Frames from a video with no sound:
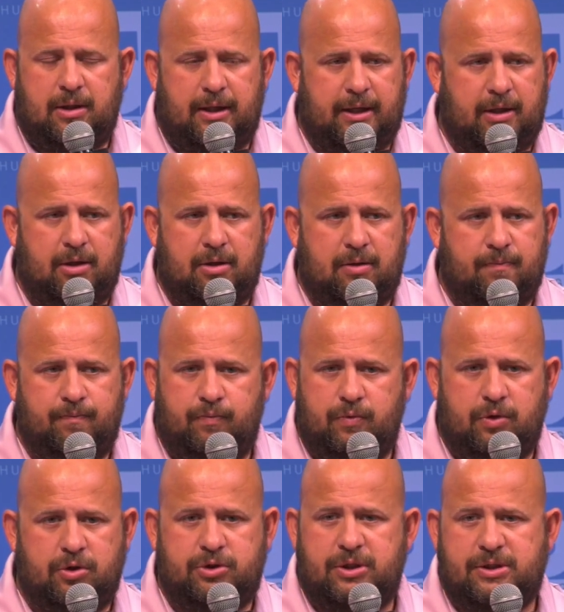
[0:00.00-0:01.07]
Like,
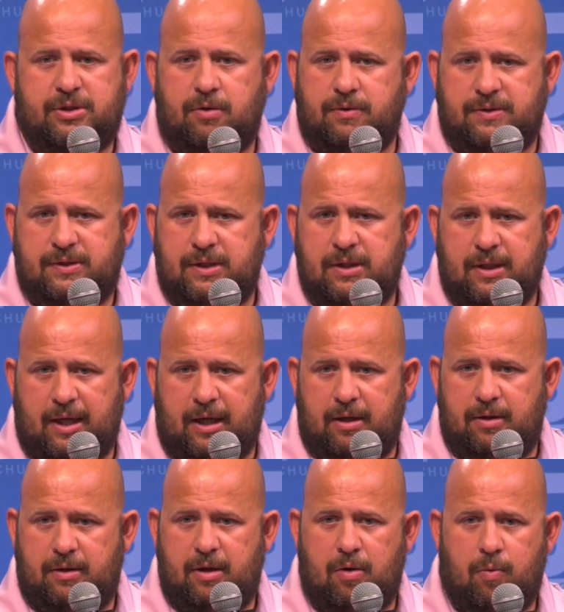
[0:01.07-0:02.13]
you just don't see that.
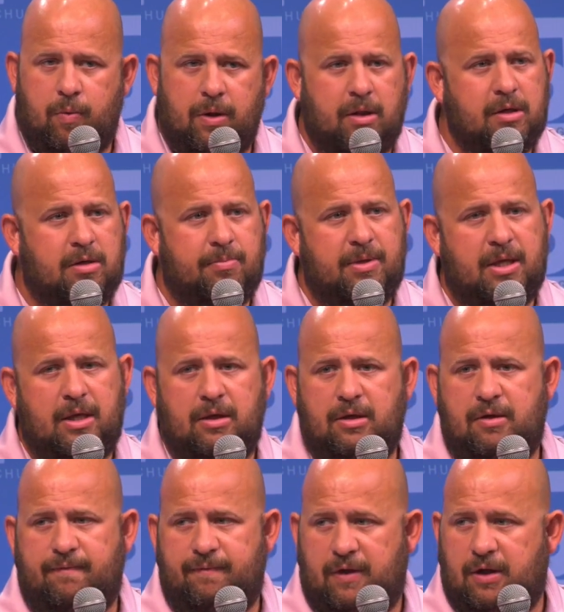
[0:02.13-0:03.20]
They're willing to be
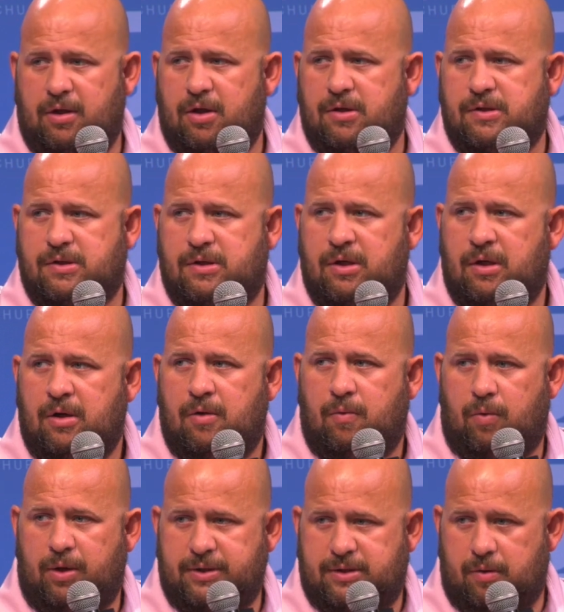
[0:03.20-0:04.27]
inconvenienced
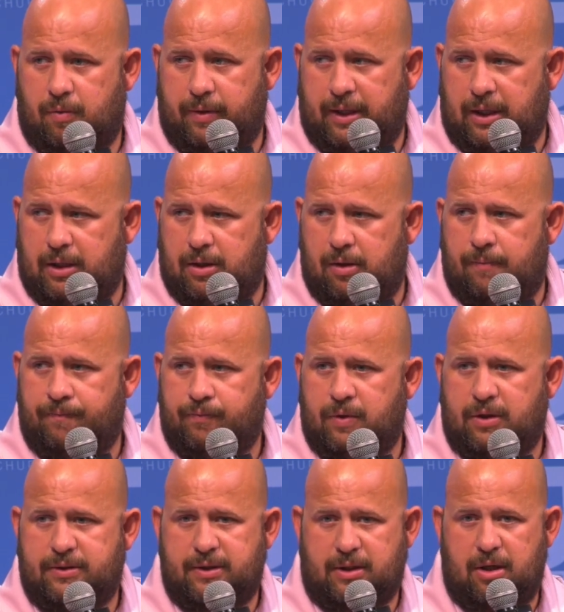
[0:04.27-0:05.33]
once a week
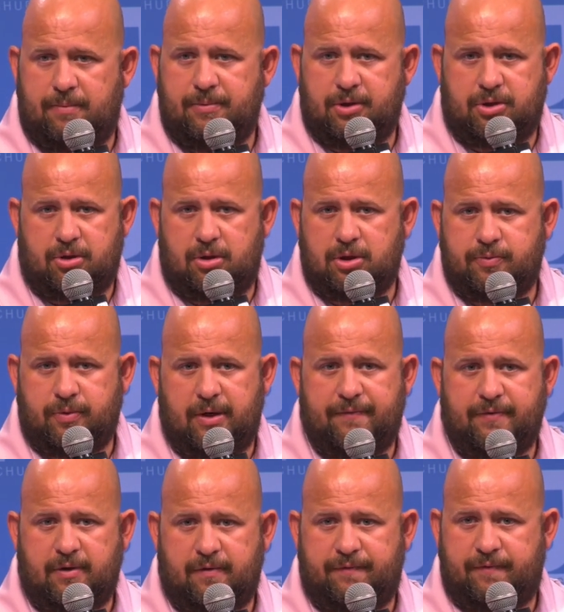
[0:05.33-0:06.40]
mm-hmm. to come to church
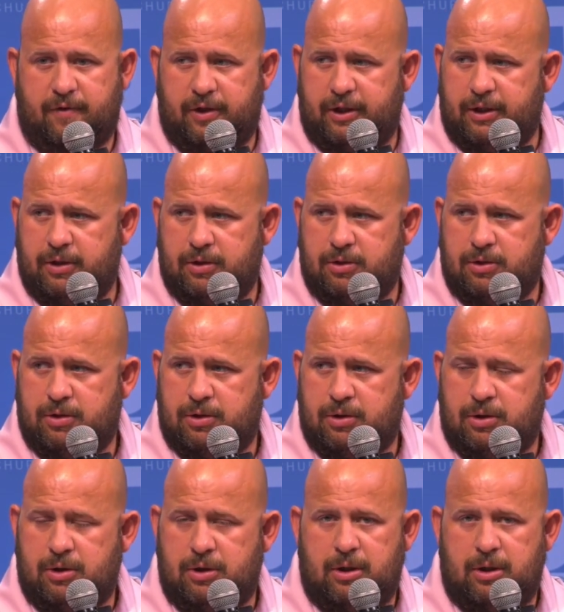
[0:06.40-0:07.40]
whenever they're free. Yeah.